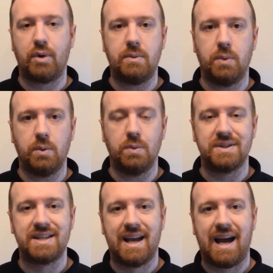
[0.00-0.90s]
3
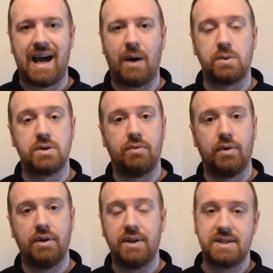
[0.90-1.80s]
wounds out
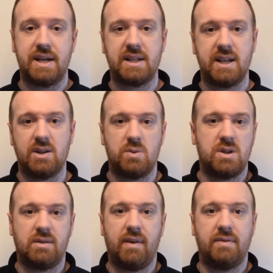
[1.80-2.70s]
of the 6 hits,
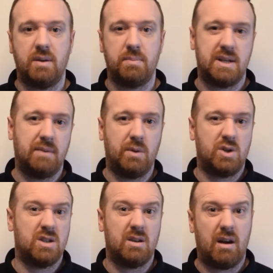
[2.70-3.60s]
which is 50%,
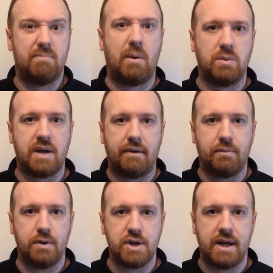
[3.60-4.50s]
which is about
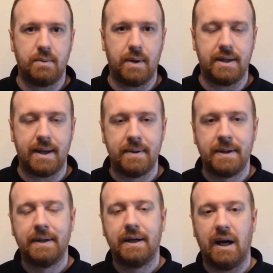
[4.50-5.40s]
average anyway then.
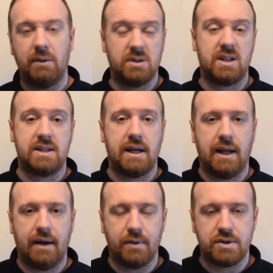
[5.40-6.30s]
It's
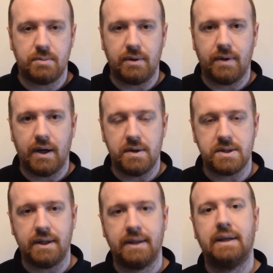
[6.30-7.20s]
exactly average, to be fair,
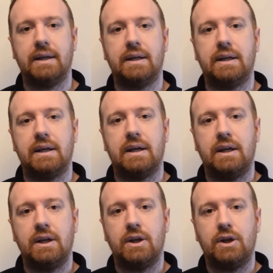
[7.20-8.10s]
isn't it?
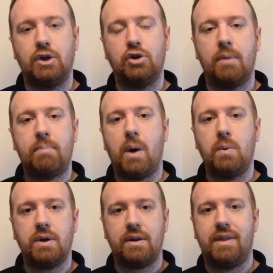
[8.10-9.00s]
Your
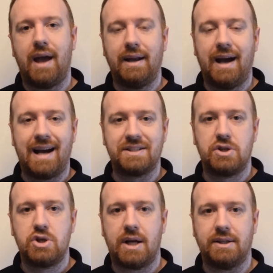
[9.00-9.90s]
opponent then has
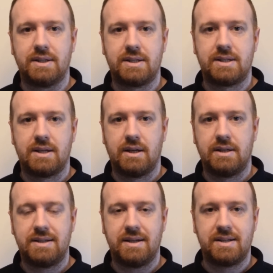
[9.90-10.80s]
a chance
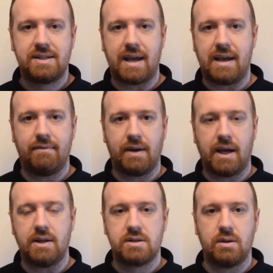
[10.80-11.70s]
to save
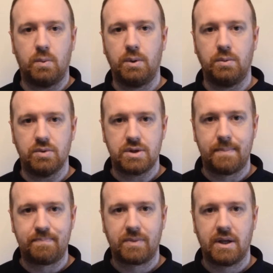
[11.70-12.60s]
against the
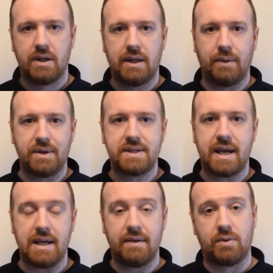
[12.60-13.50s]
wounds. Now the
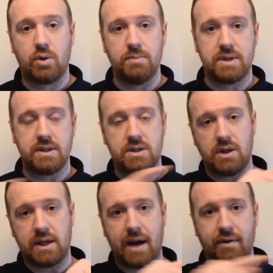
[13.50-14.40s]
save comes
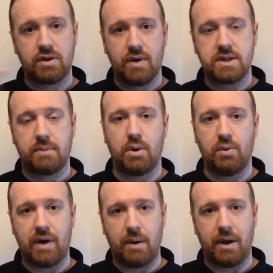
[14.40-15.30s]
into your characteristic
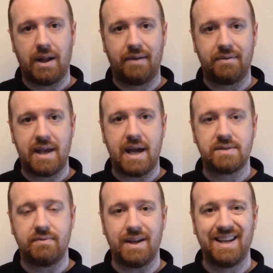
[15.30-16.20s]
profile where it'll have the
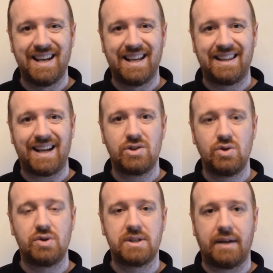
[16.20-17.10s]
SV. That's
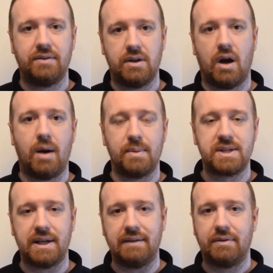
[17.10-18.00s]
your standard armor
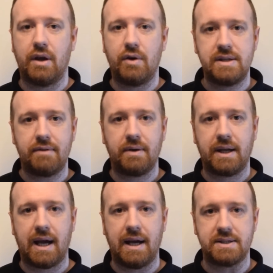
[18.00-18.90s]
save. There are
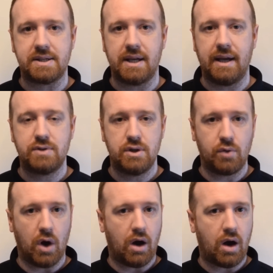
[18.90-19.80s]
different kinds of saves.
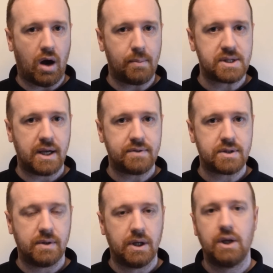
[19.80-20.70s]
You've got armor
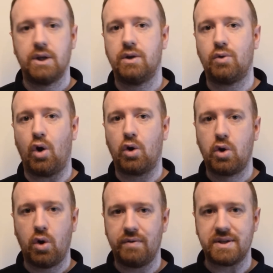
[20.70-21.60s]
saves, you've got
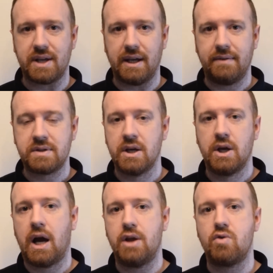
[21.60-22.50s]
cover saves,
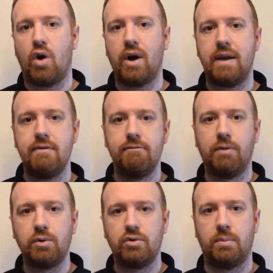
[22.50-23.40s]
and you've got
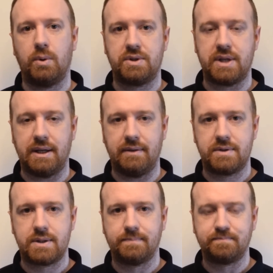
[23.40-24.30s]
invulnerable
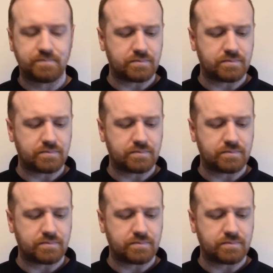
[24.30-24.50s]
saves.